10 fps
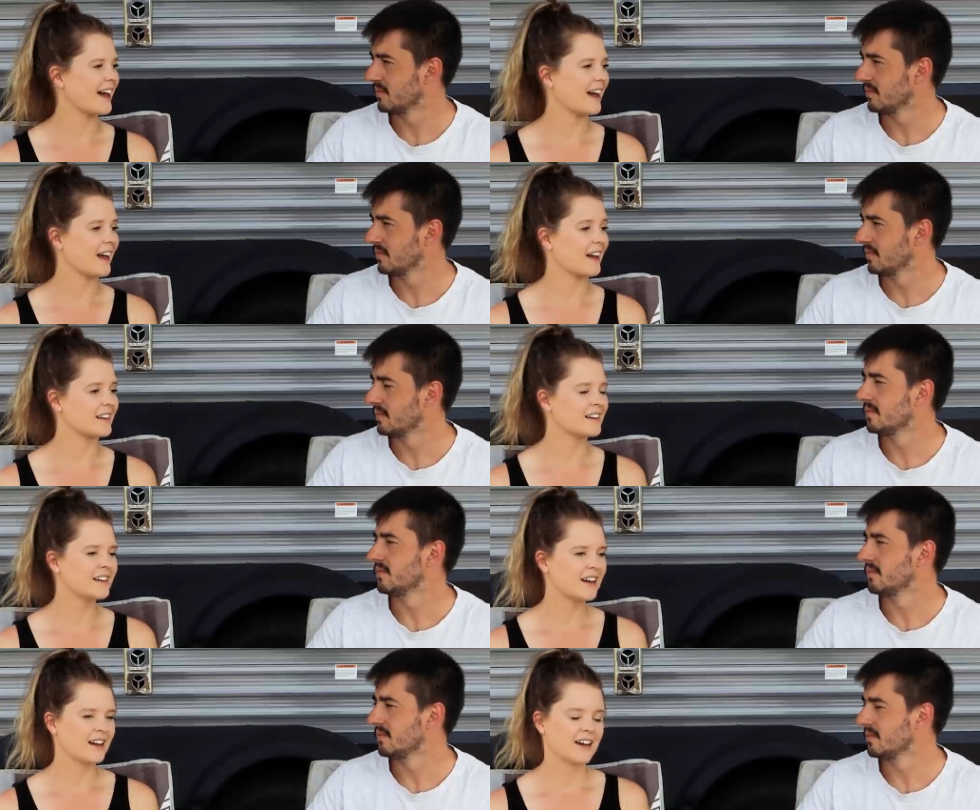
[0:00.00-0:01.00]
Speaker 1: had
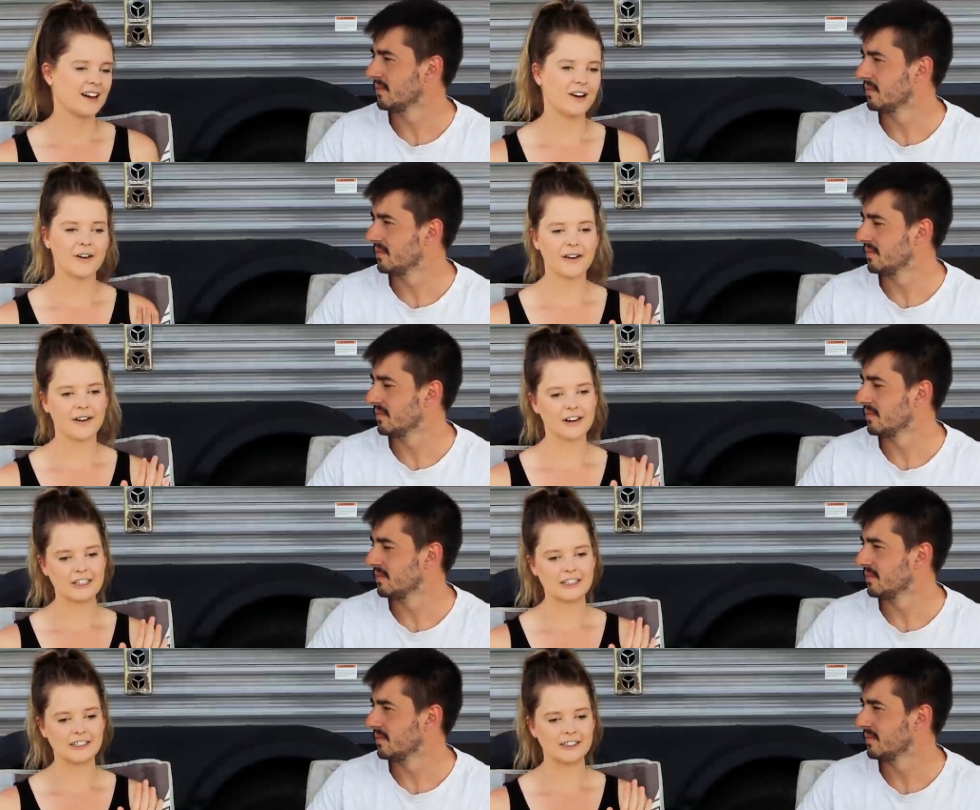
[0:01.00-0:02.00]

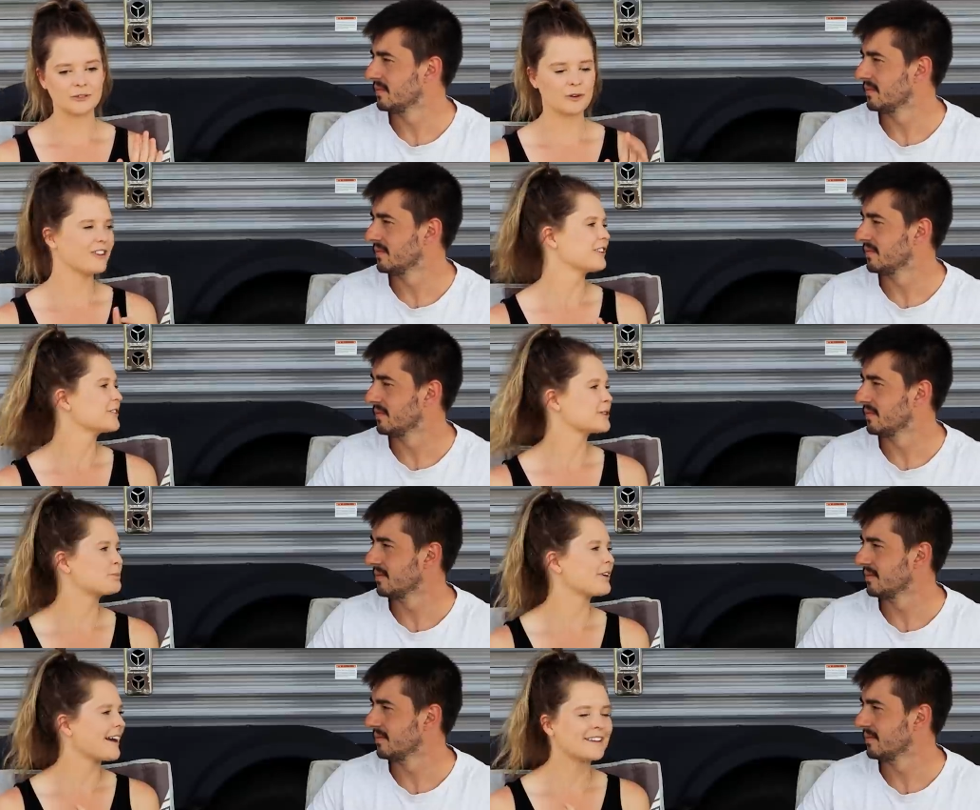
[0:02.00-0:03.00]
our, well, Luke's
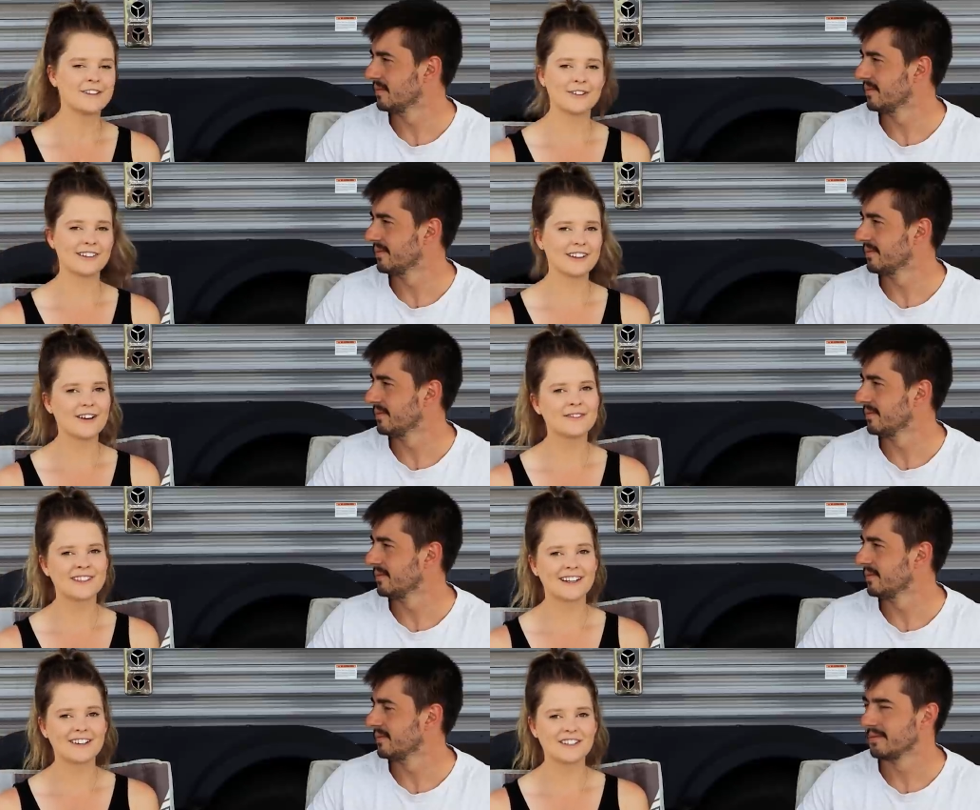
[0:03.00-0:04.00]
brand new gloves
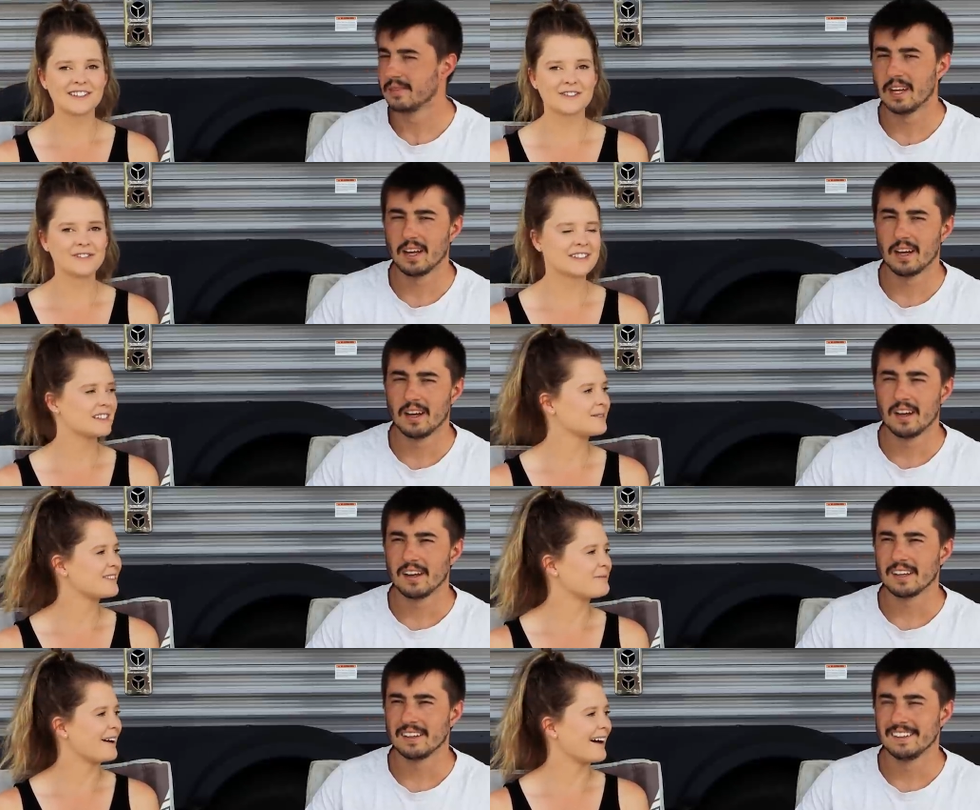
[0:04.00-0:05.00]
that I just convinced him
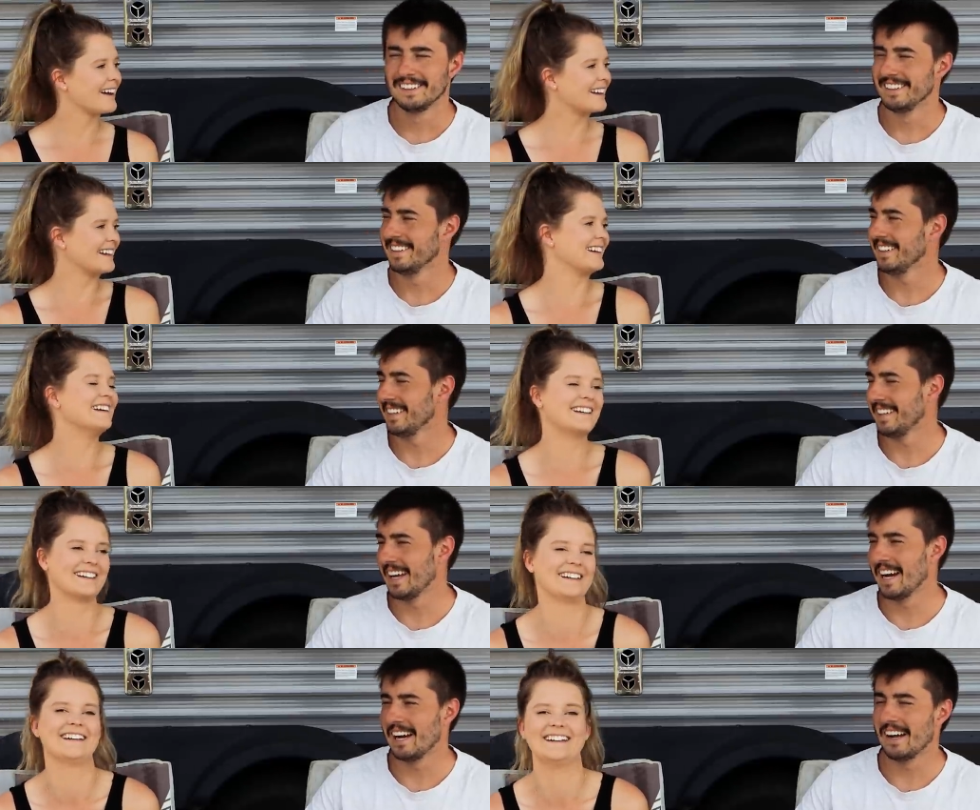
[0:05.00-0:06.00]
to buy.
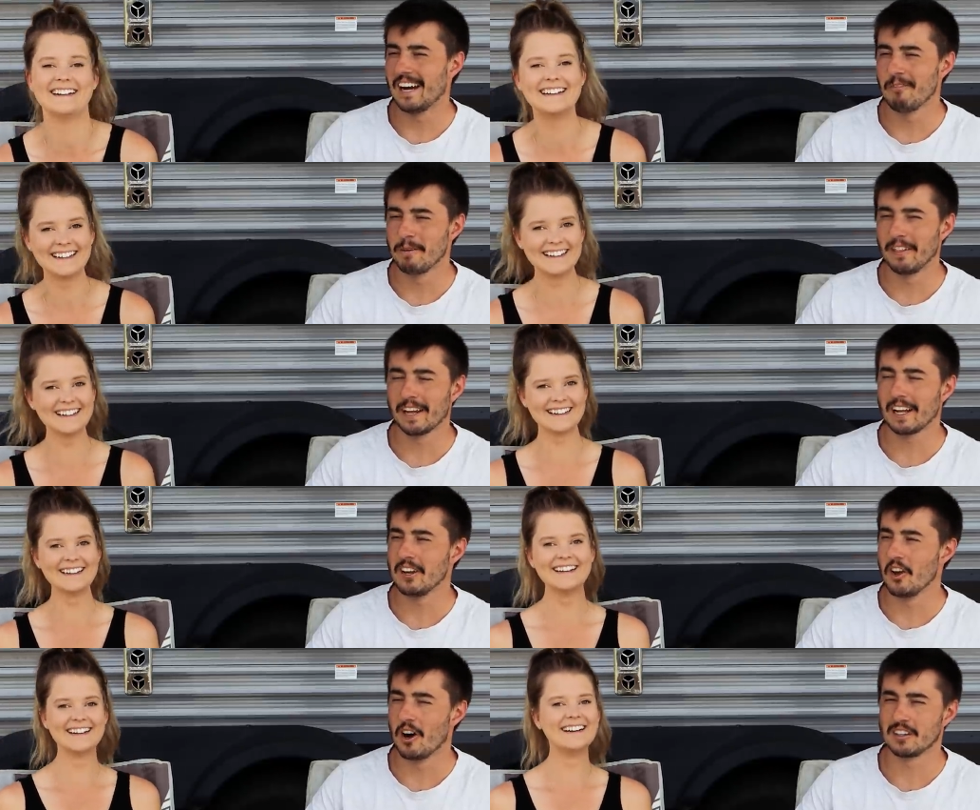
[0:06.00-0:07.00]
Speaker 2: Yeah, I've been like
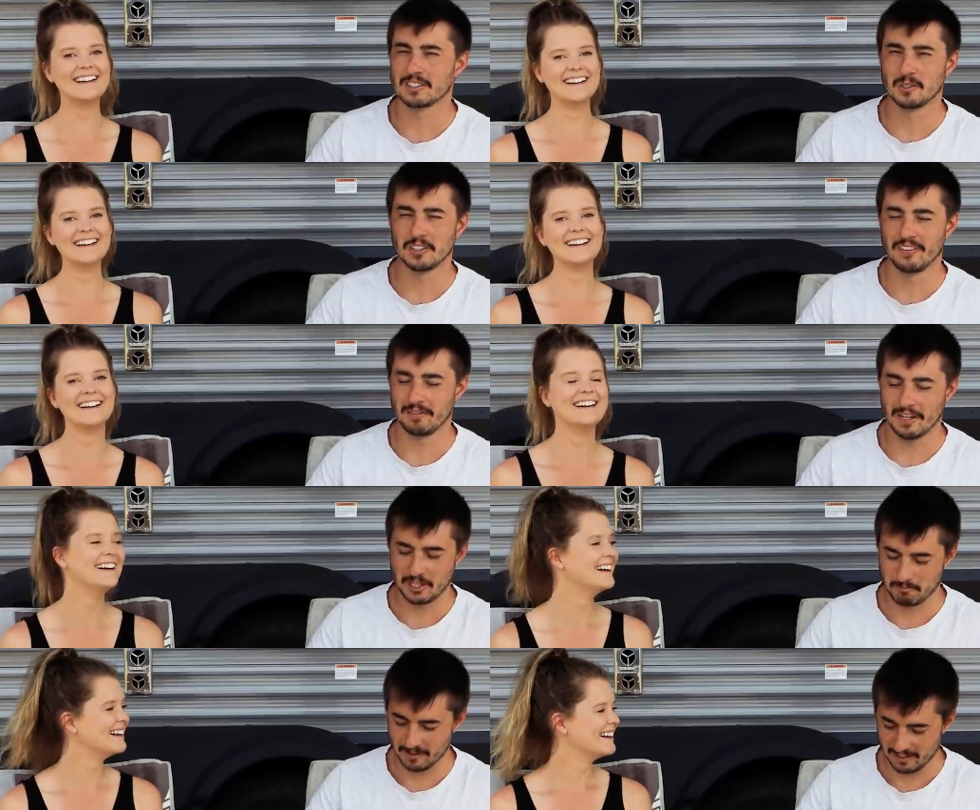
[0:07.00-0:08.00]
not sold on,
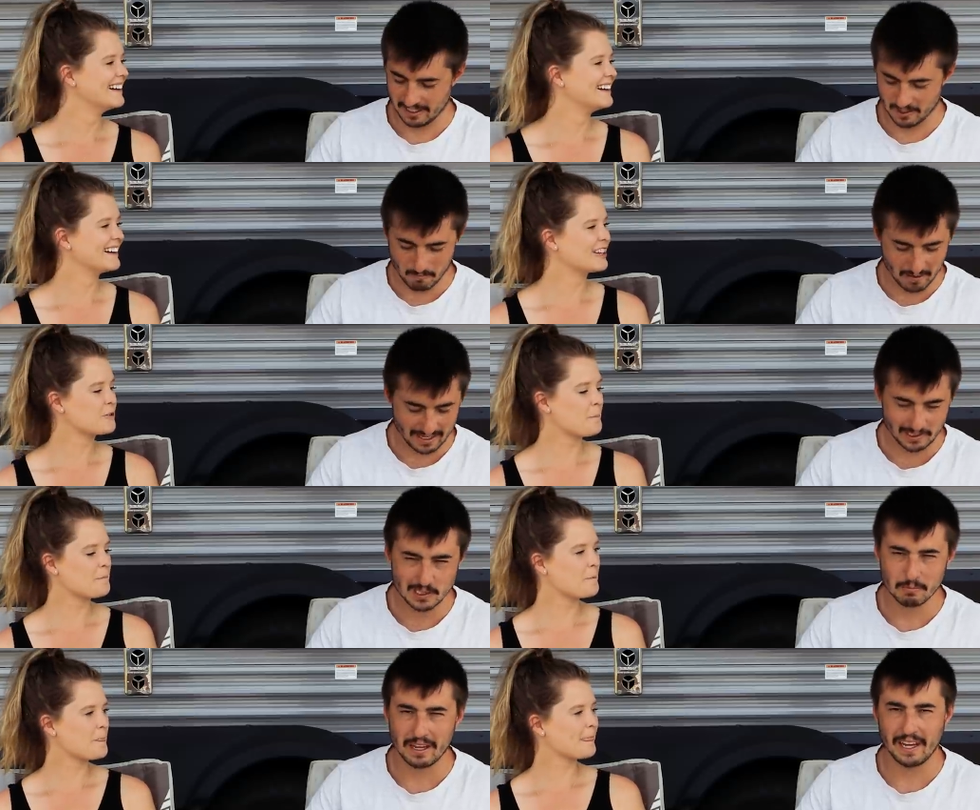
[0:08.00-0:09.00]
I don't mind
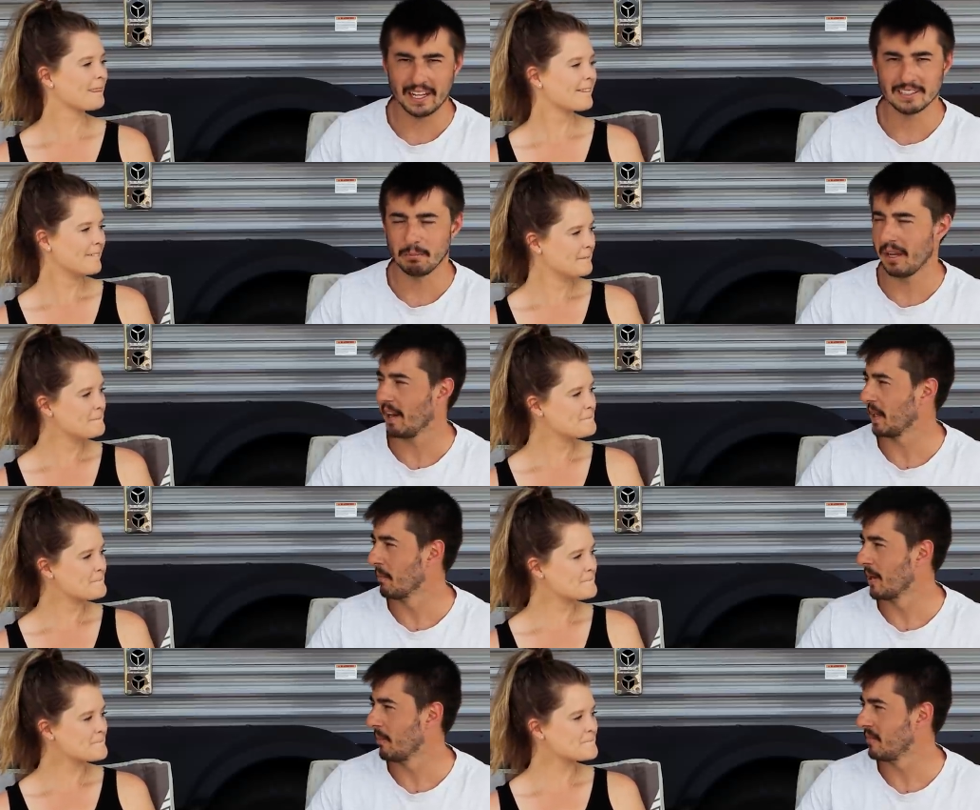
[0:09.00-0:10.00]
using my hands and banging them
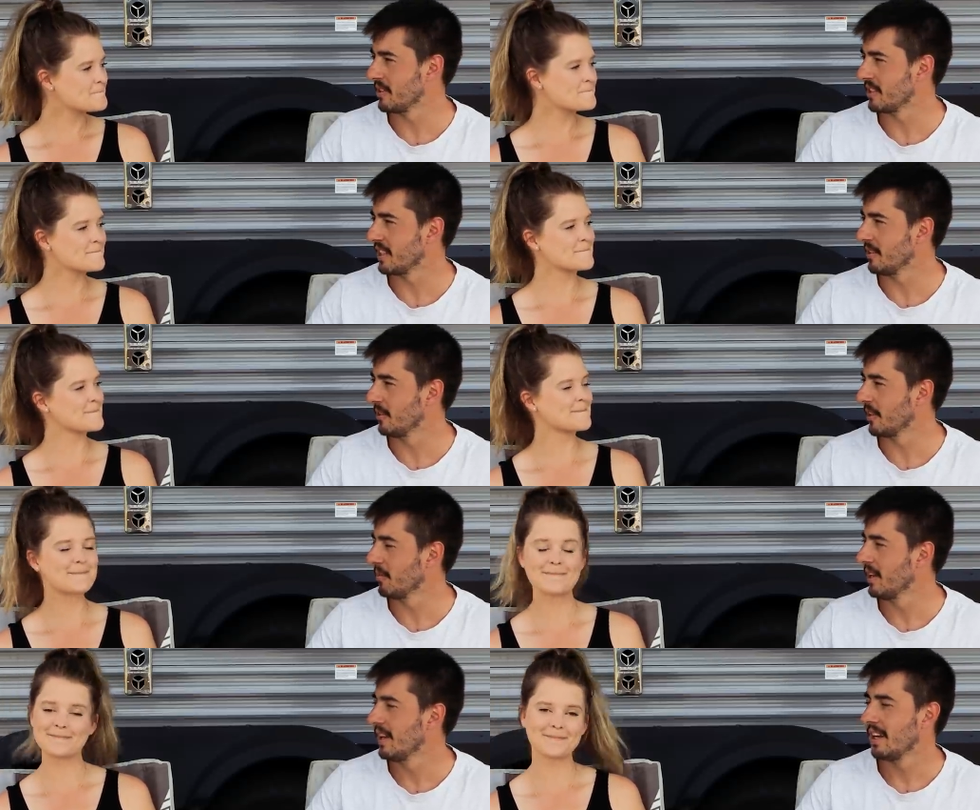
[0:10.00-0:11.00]
up just to use them.
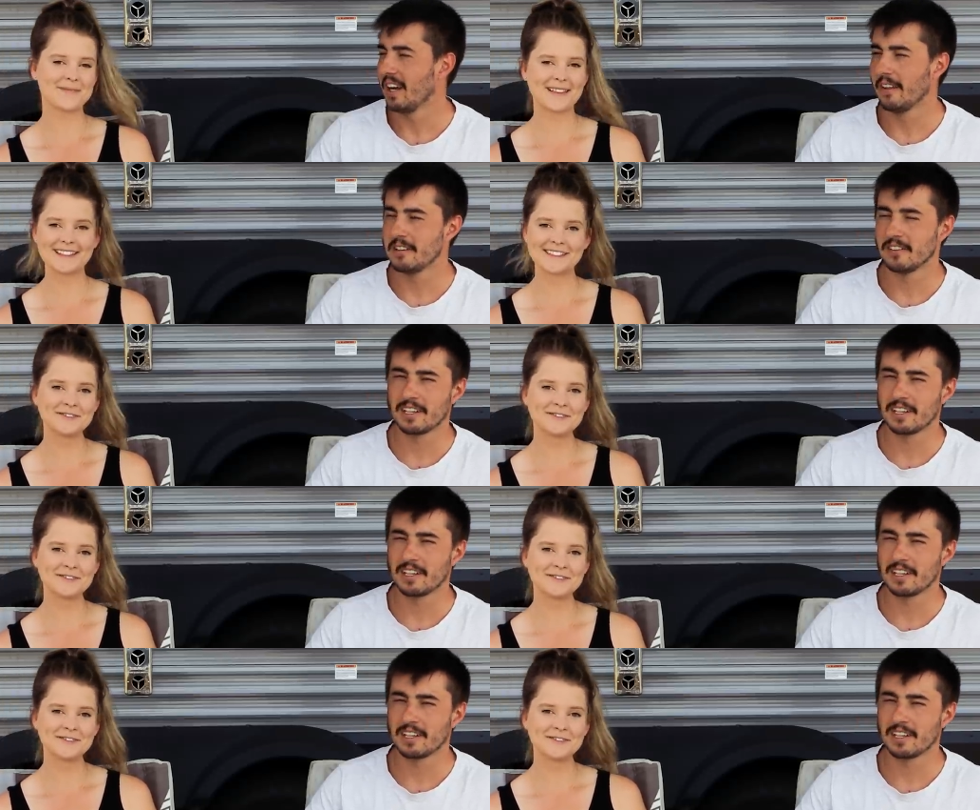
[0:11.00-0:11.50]
And Alysha's